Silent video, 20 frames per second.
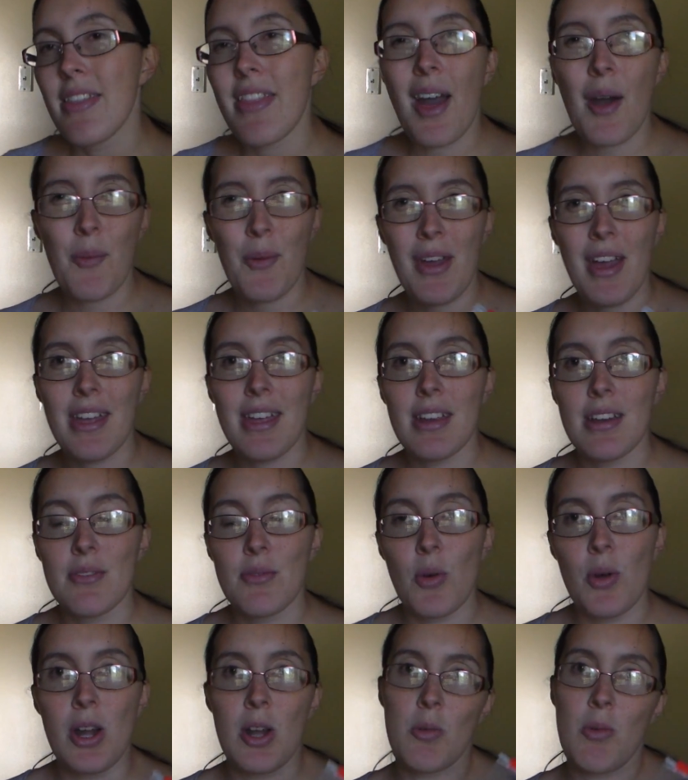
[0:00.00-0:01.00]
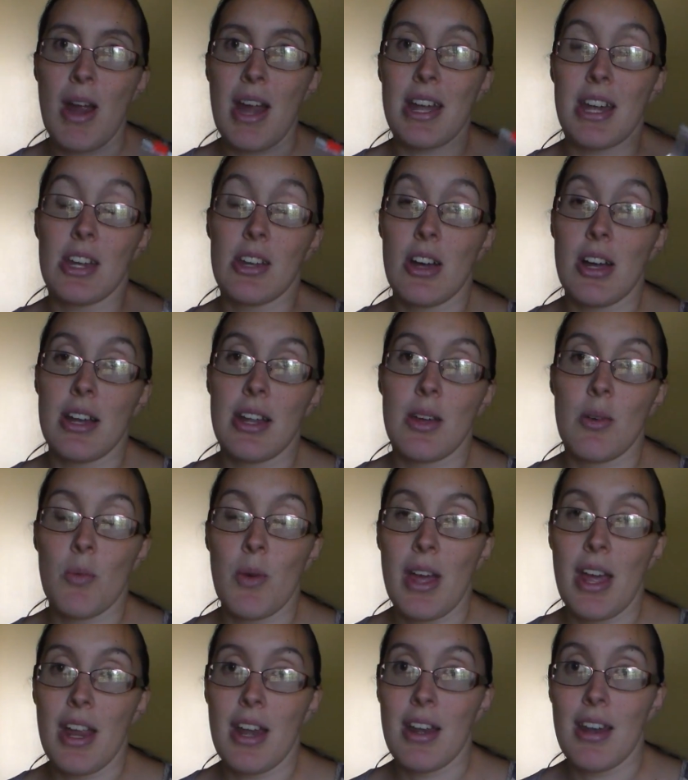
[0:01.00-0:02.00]
That way I can avoid writing on it
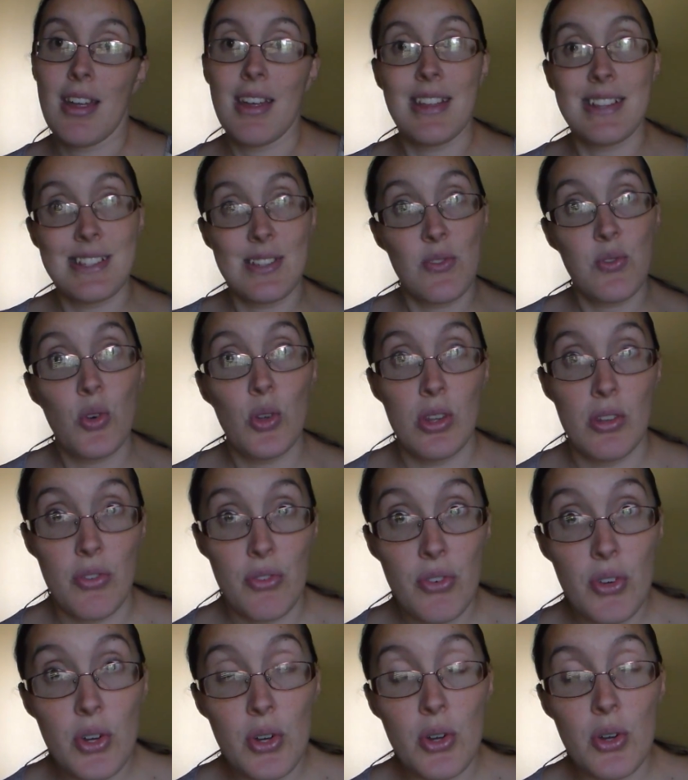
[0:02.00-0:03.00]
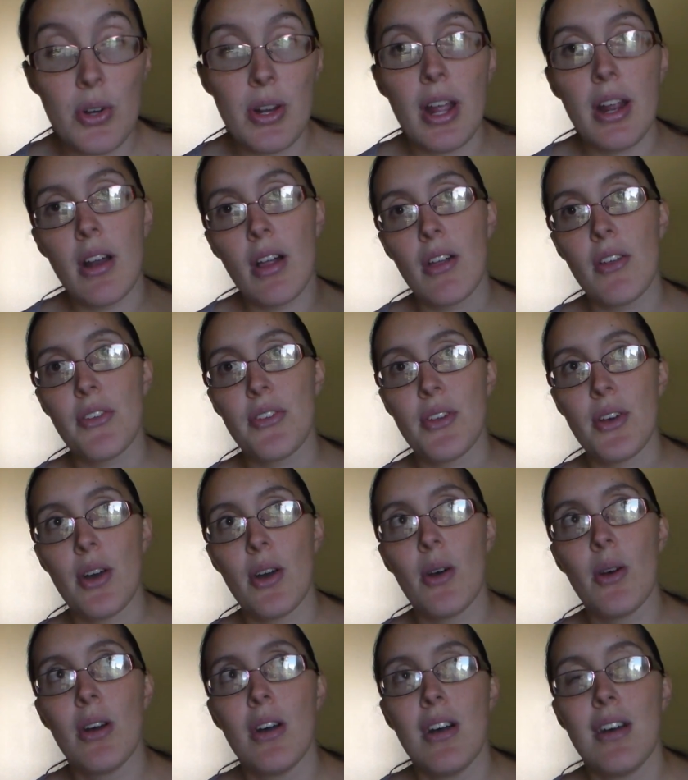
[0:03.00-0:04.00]
when it's full of food, and
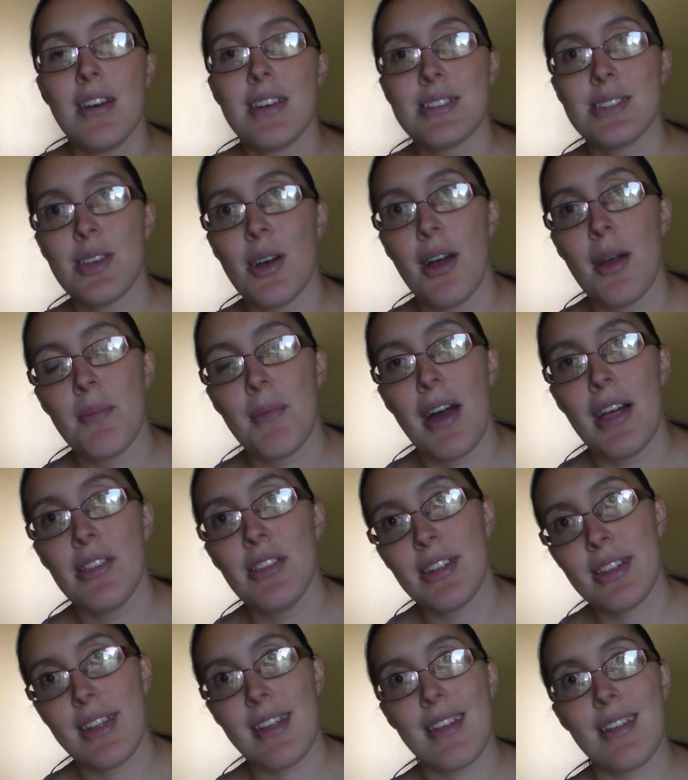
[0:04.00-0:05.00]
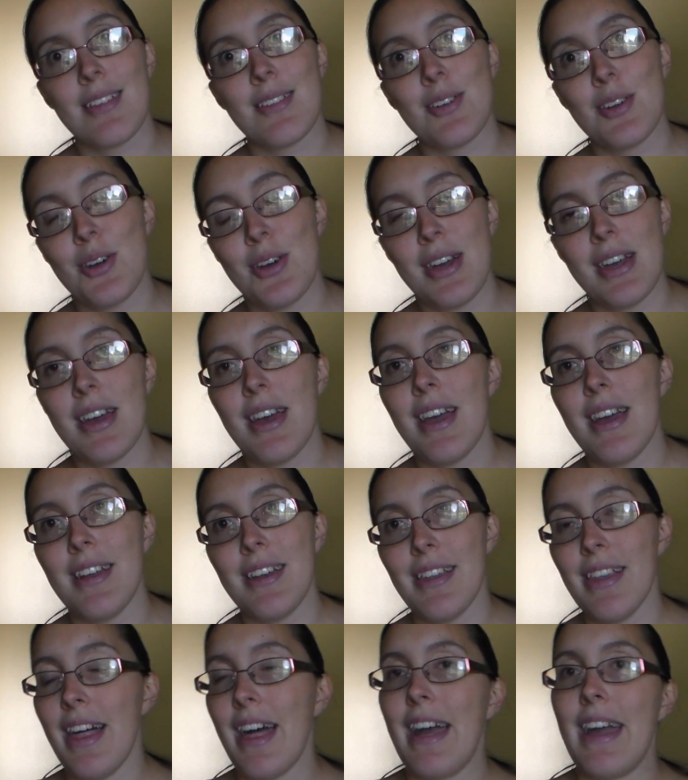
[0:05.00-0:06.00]
also so I'm not looking through it
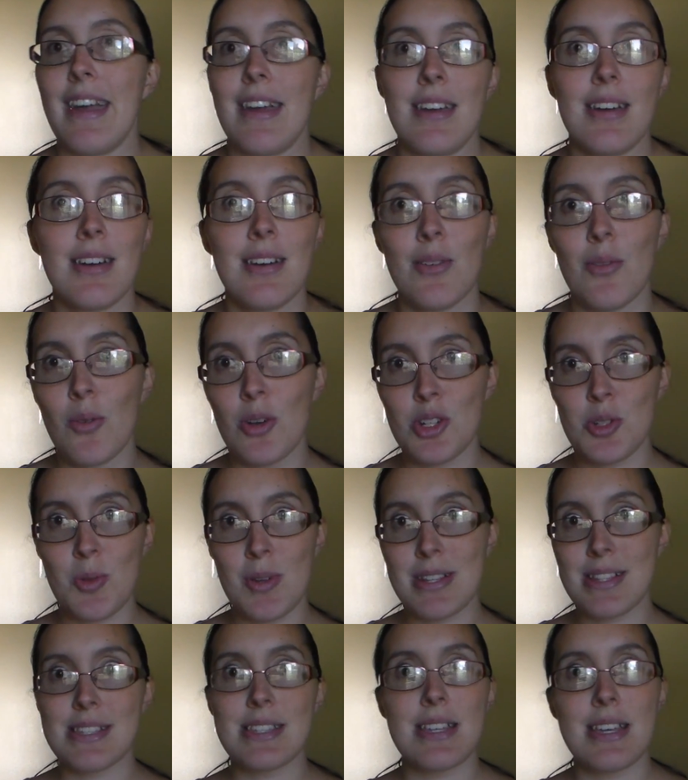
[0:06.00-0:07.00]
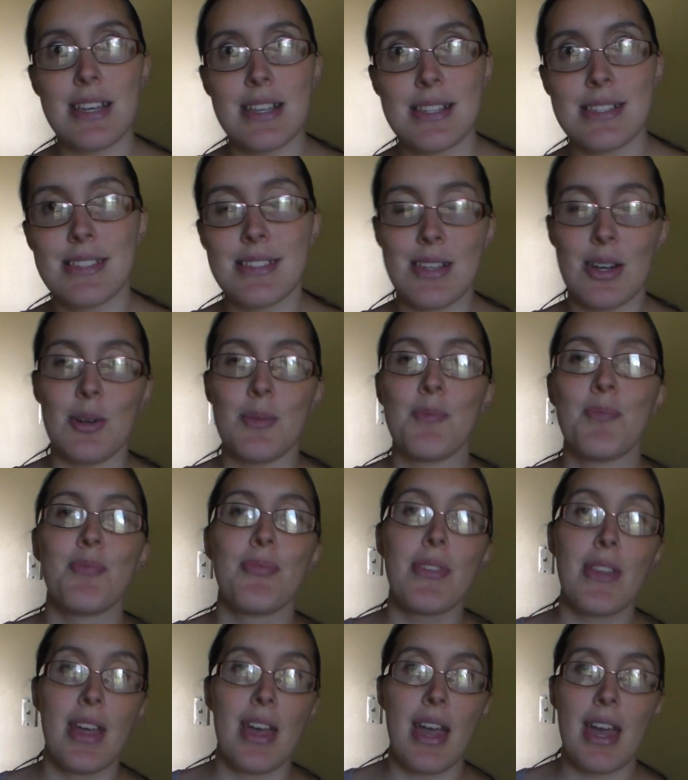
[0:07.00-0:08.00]
and like, which one's this? So
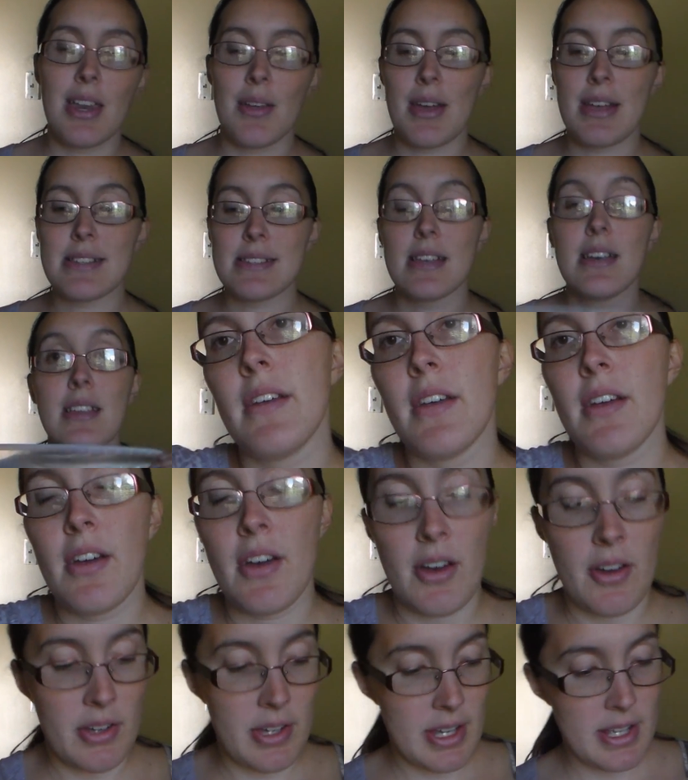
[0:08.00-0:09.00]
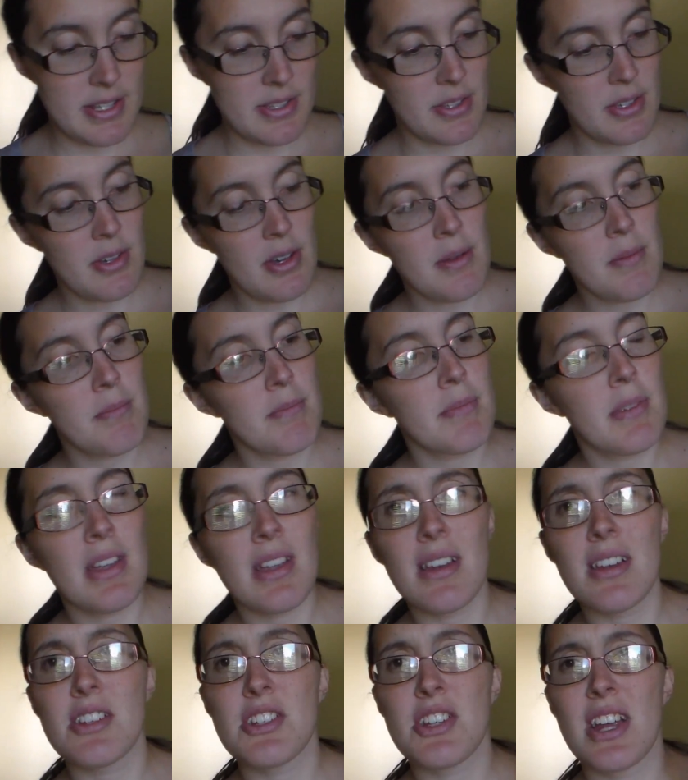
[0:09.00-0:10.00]
anyways, okay, so I'm
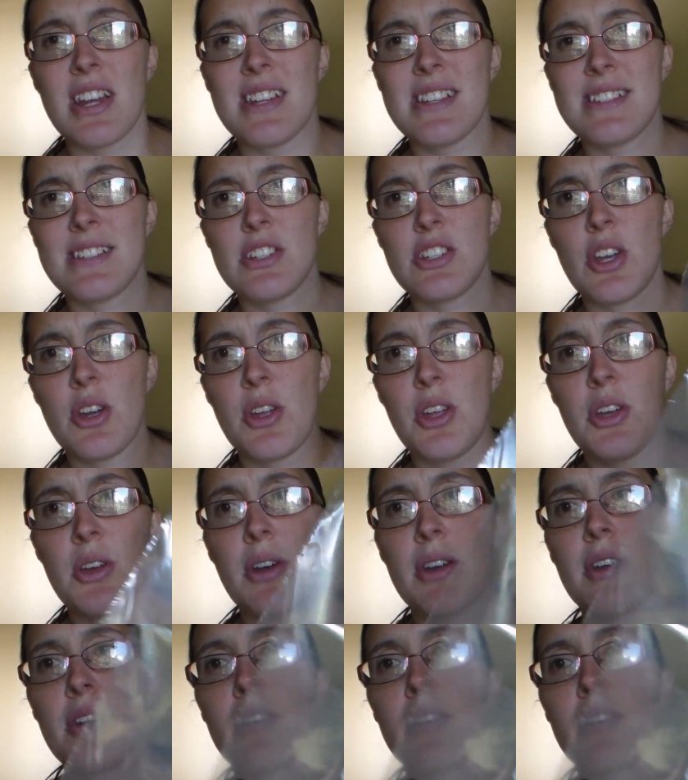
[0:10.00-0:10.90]
going to try to show you.